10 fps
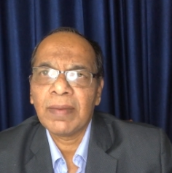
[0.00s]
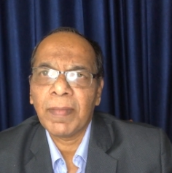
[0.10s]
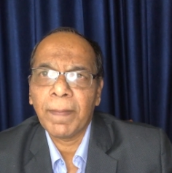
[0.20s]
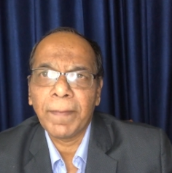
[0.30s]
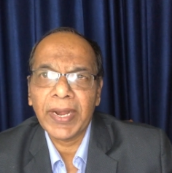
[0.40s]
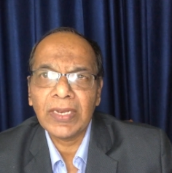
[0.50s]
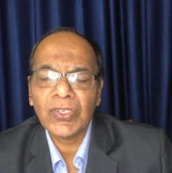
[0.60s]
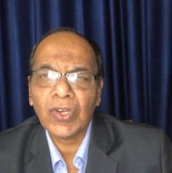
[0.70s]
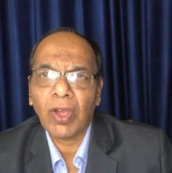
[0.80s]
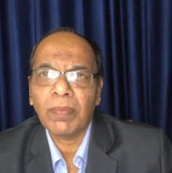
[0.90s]

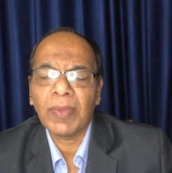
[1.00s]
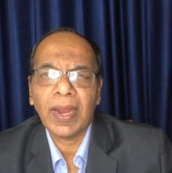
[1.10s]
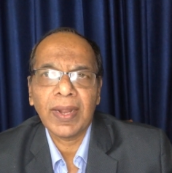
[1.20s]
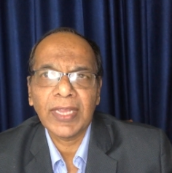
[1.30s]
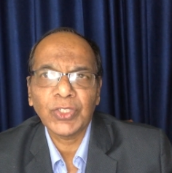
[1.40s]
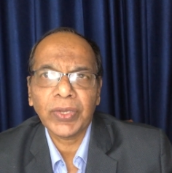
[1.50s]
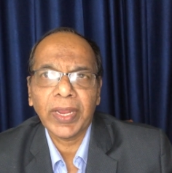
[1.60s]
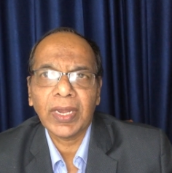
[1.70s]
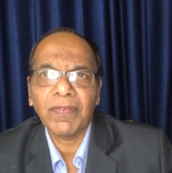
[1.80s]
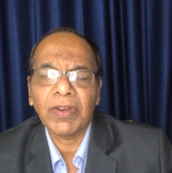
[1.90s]
brainstorm and
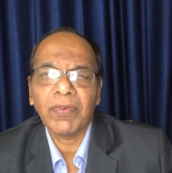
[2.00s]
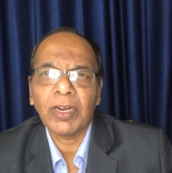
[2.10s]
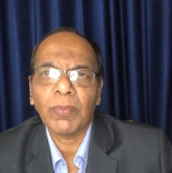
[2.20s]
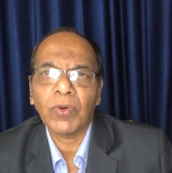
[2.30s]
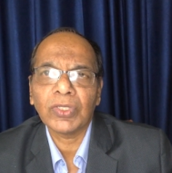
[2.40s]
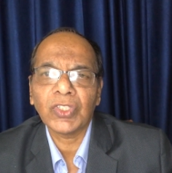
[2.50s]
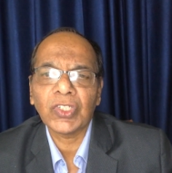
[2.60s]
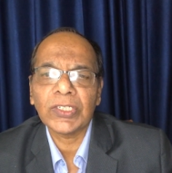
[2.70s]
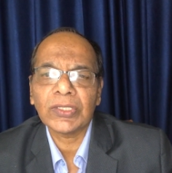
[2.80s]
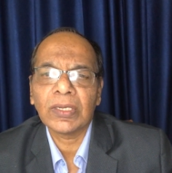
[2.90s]
educate everyone about this
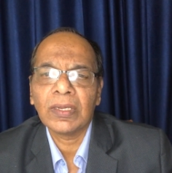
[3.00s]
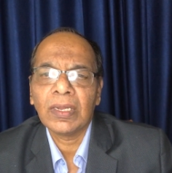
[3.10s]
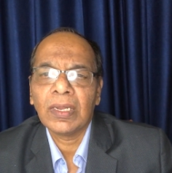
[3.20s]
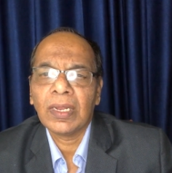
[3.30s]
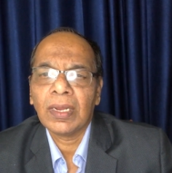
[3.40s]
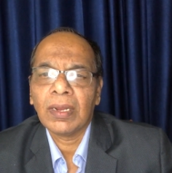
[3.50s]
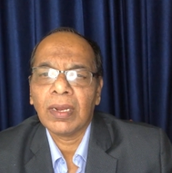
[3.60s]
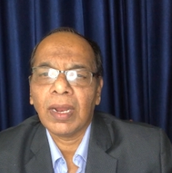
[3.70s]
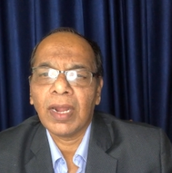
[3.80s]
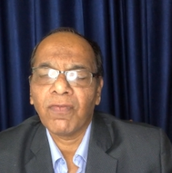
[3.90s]
risk,
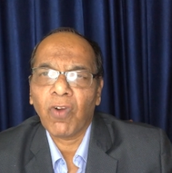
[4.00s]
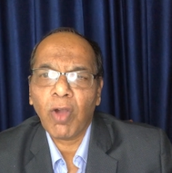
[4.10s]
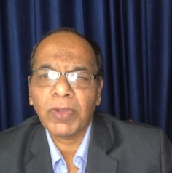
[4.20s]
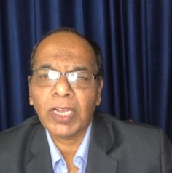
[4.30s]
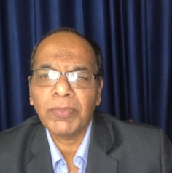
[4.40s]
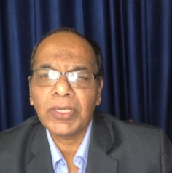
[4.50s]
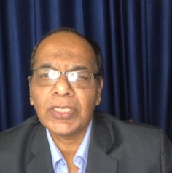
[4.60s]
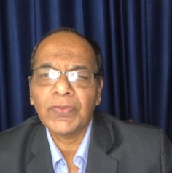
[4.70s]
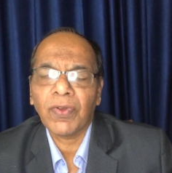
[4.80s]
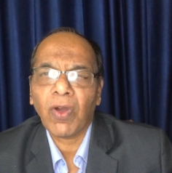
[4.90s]
and form
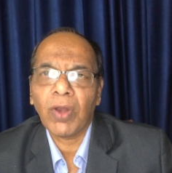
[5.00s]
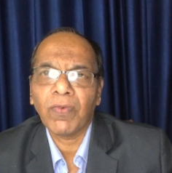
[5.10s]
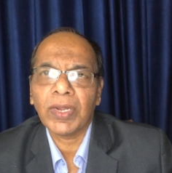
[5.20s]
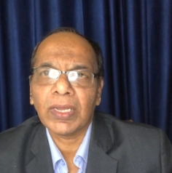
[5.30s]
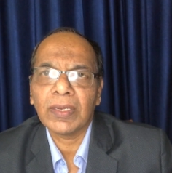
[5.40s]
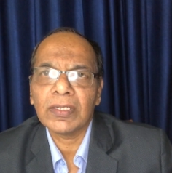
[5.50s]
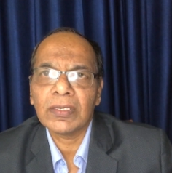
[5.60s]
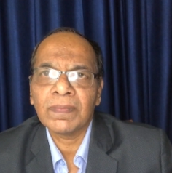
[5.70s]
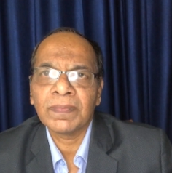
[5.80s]
committees for all verticals,